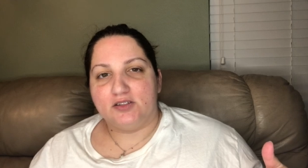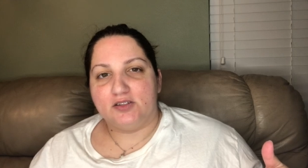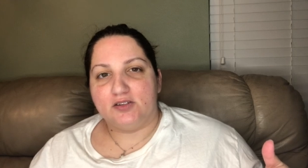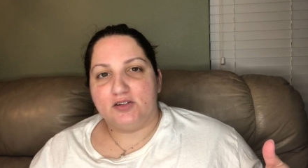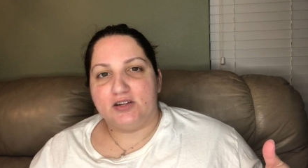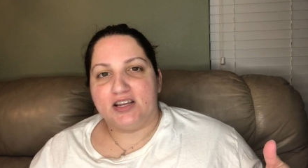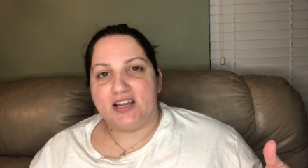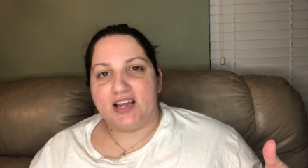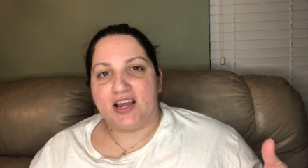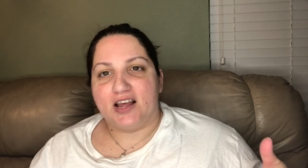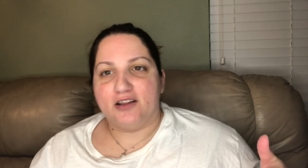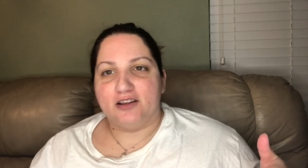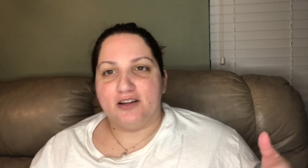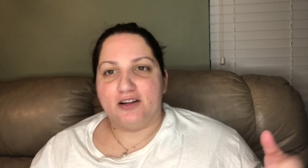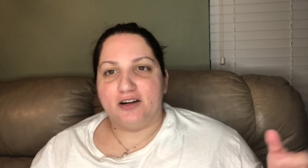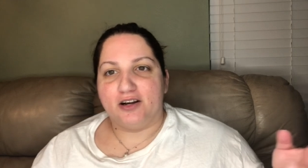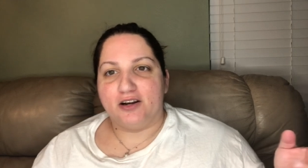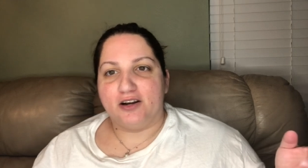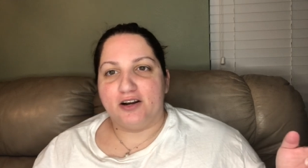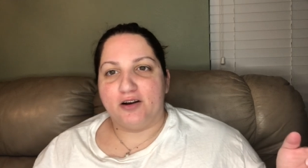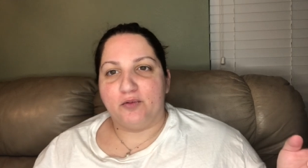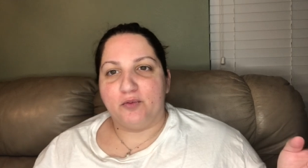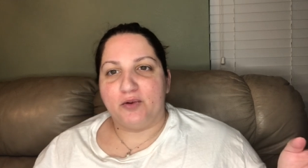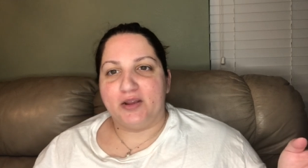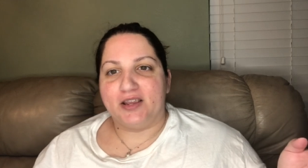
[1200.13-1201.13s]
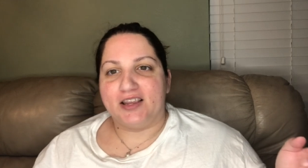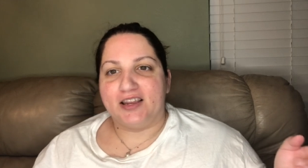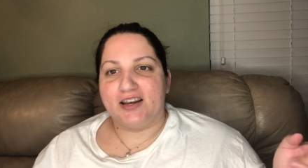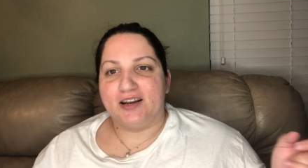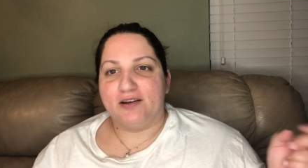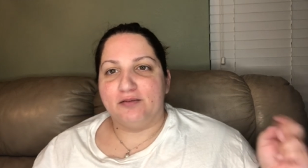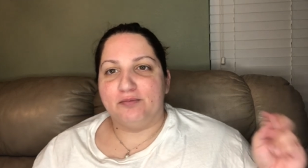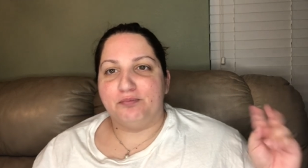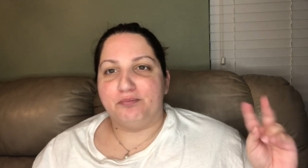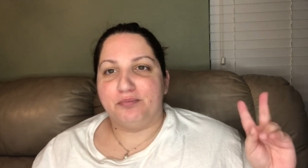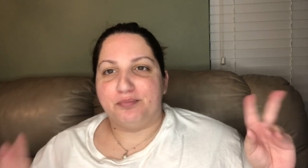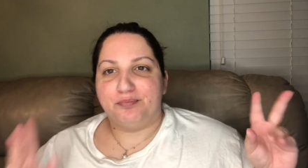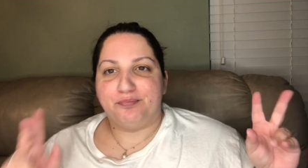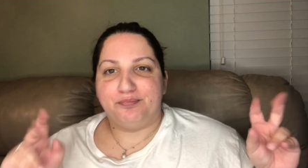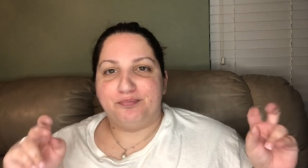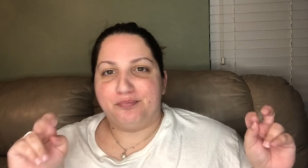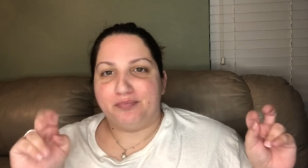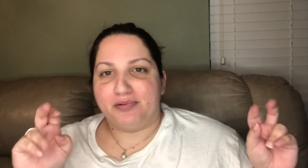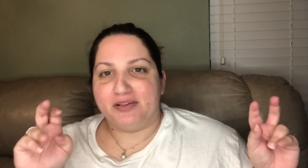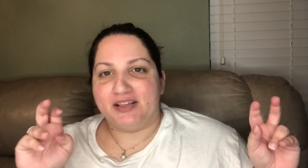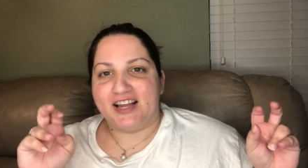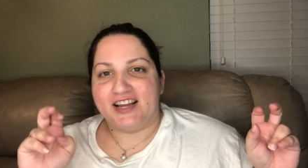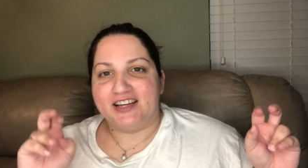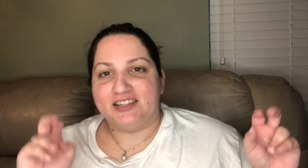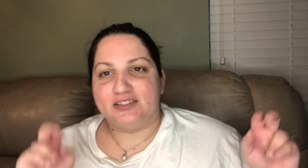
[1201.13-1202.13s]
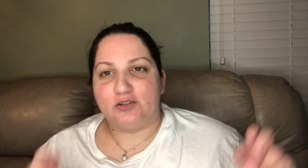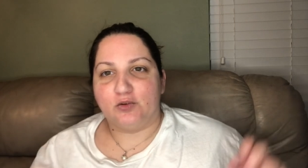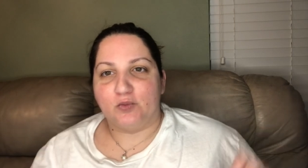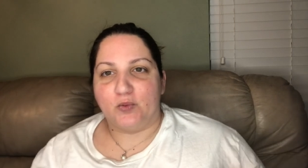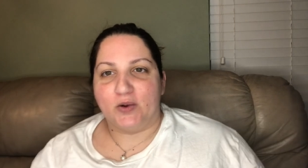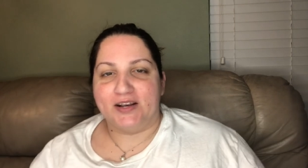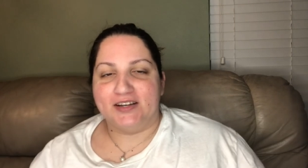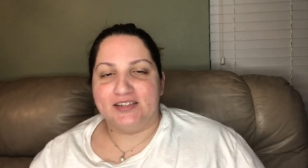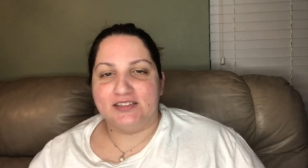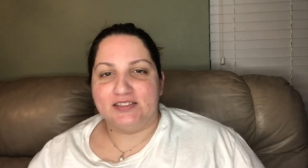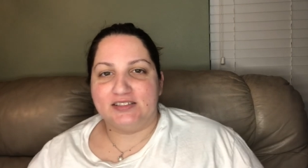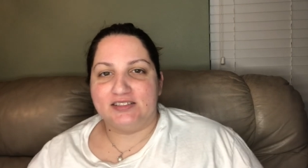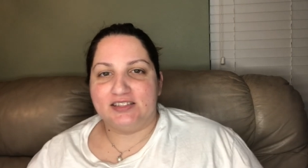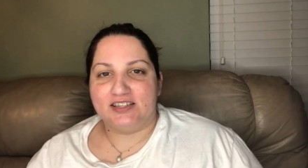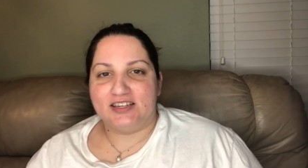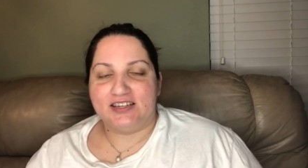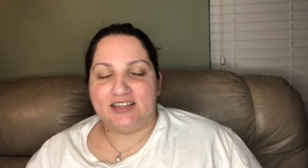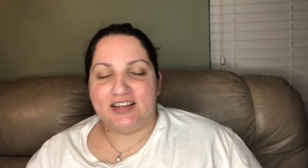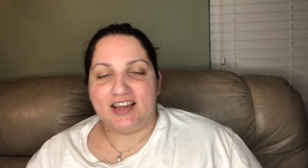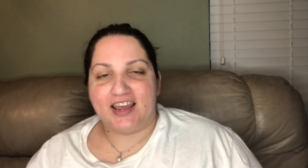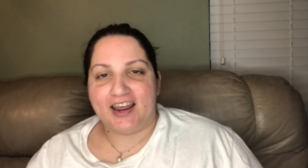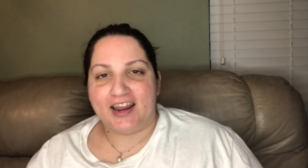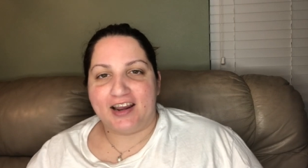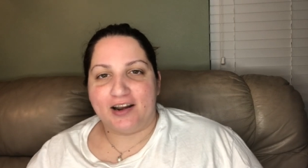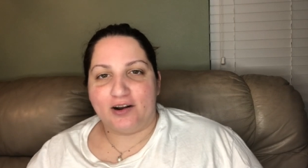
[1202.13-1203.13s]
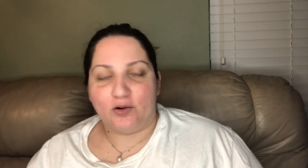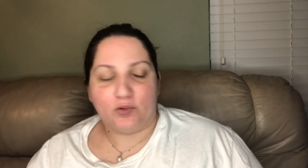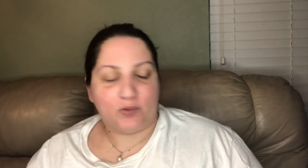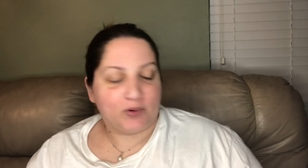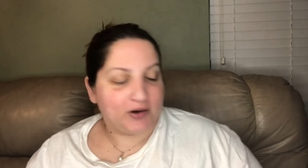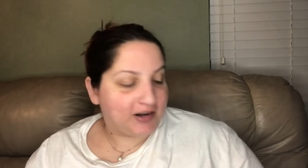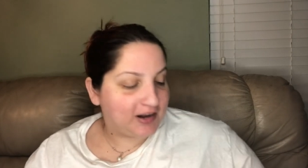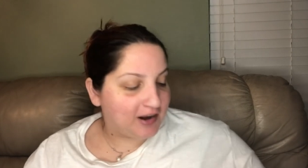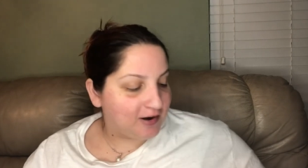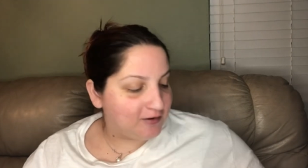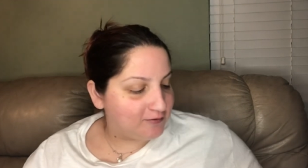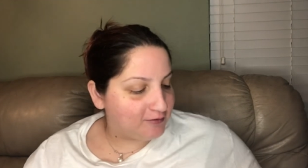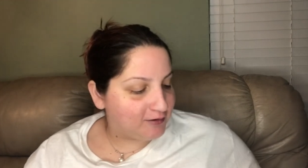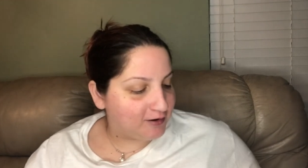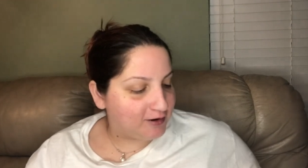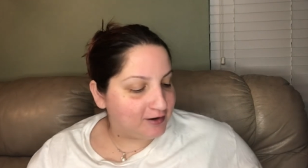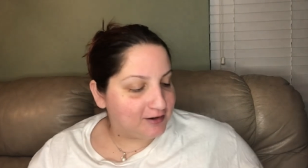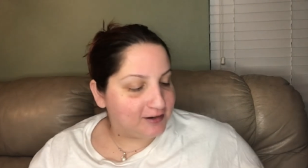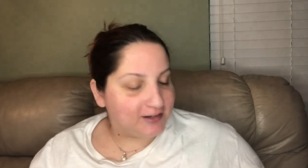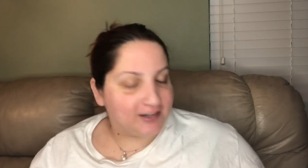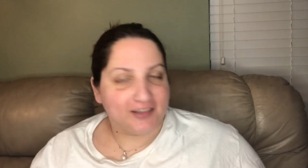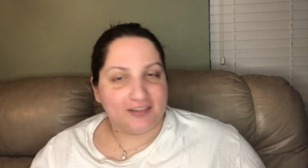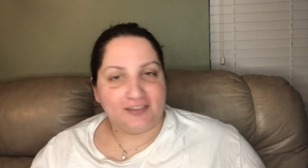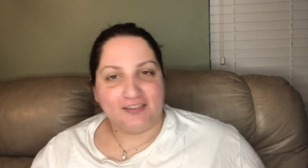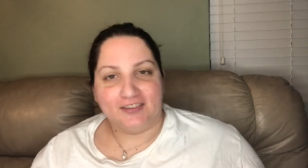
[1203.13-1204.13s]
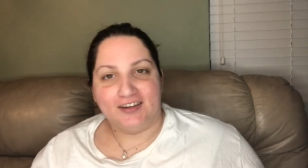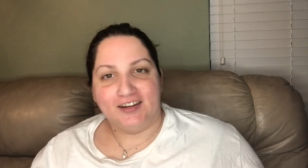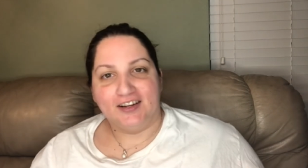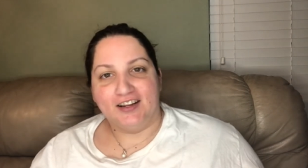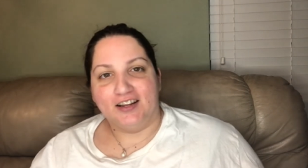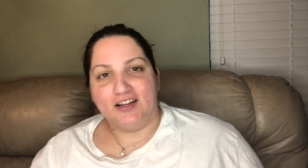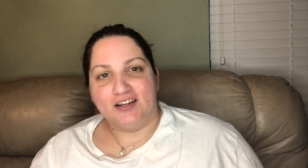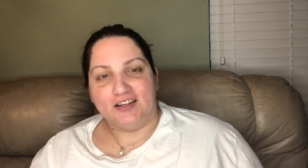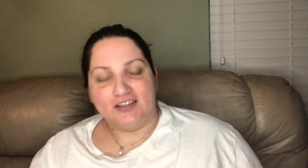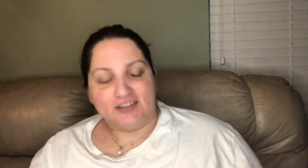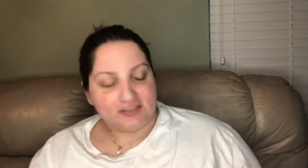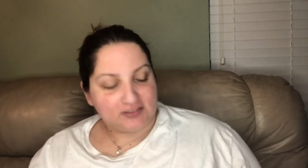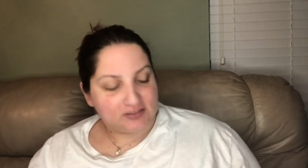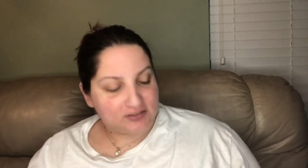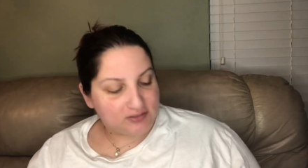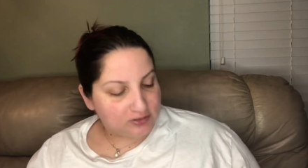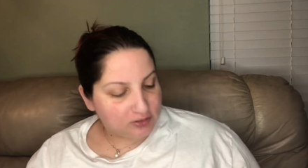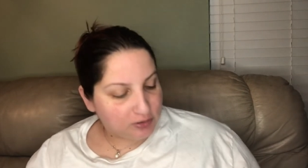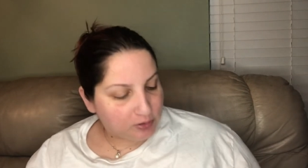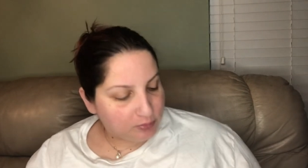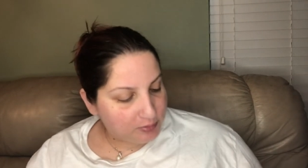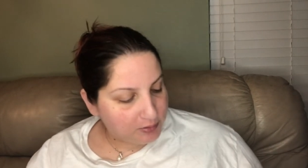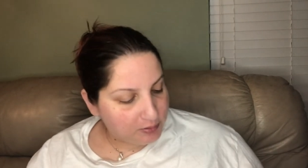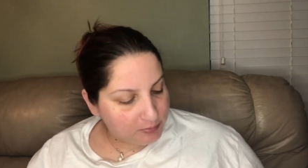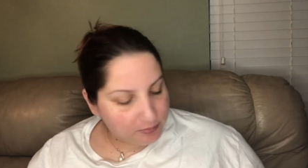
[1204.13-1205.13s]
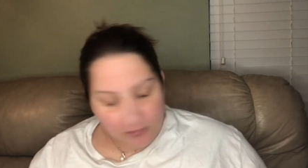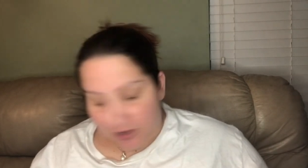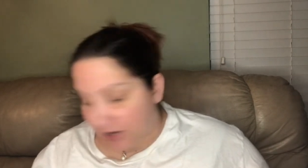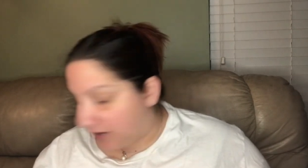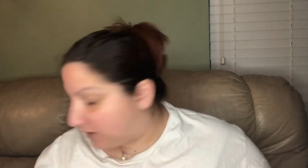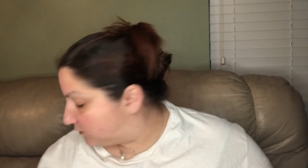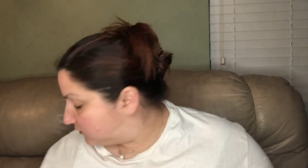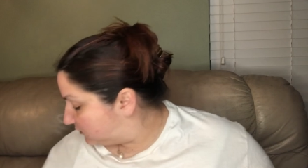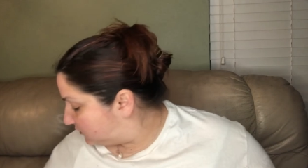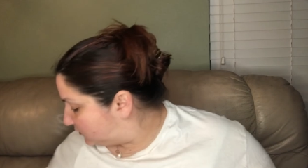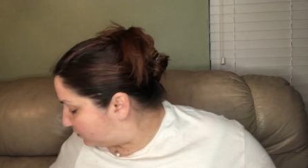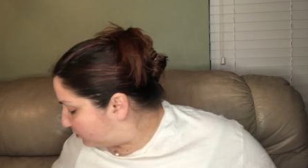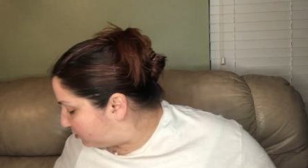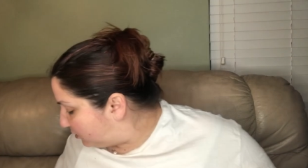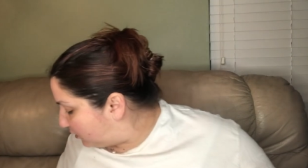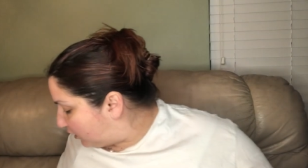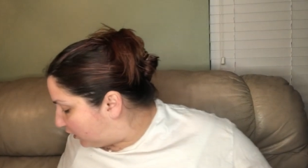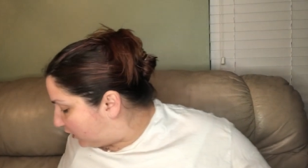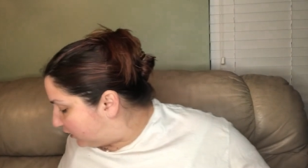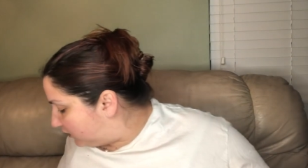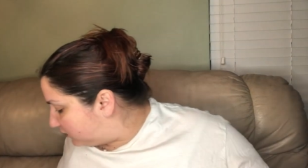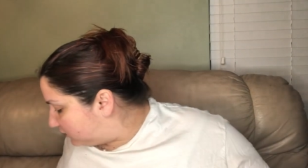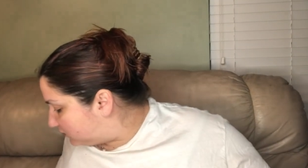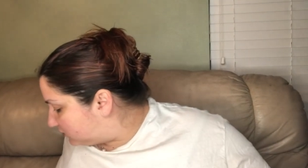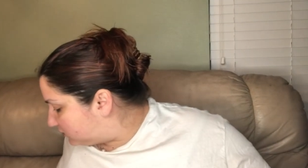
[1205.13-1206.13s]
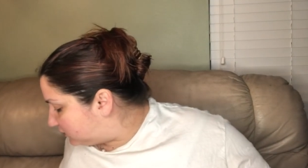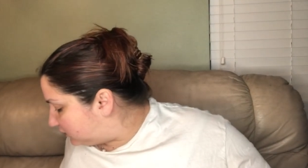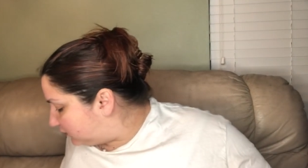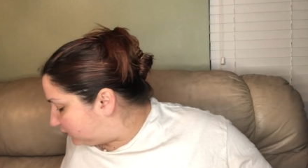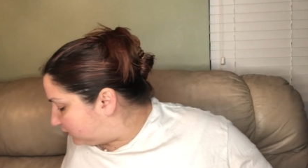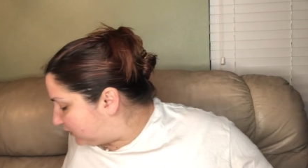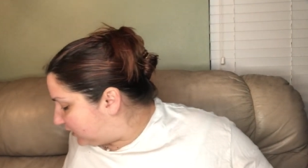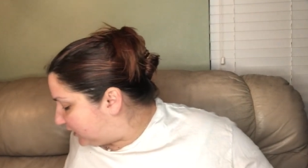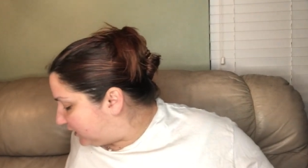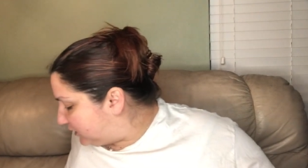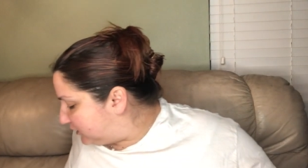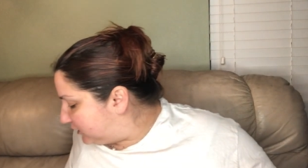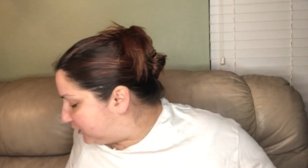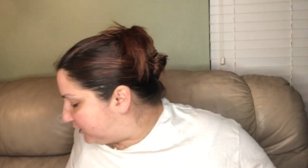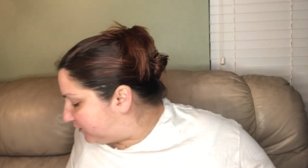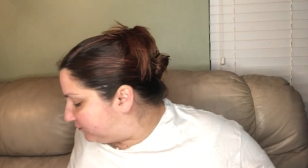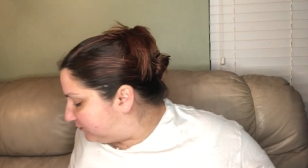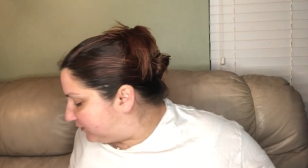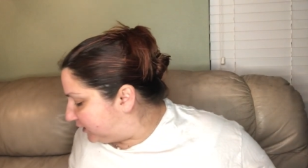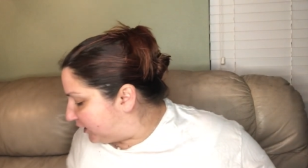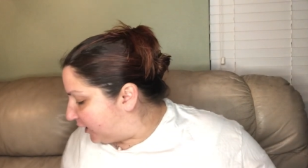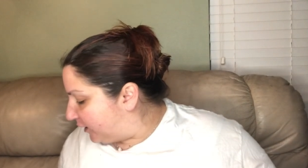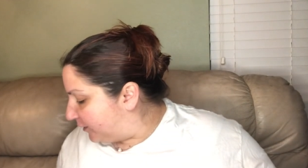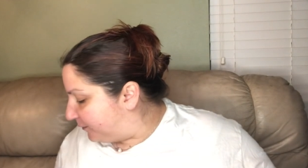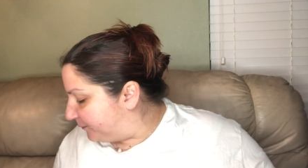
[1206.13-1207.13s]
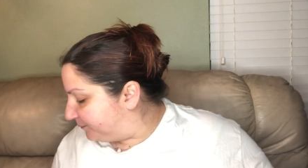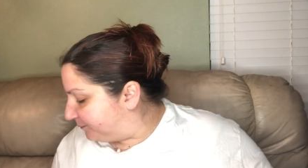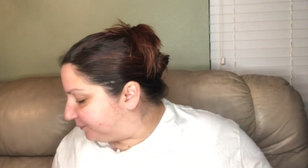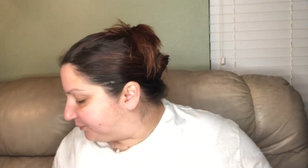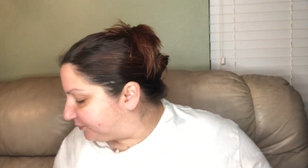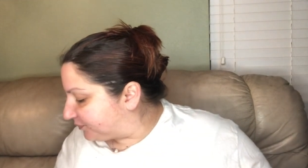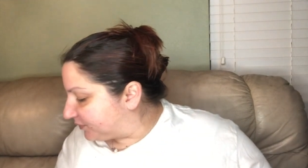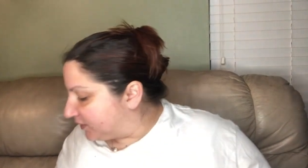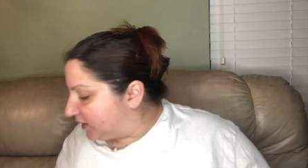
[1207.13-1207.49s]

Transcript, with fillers: do together, and we can play Twinsy Day or whatever and still be miles apart. So I love that.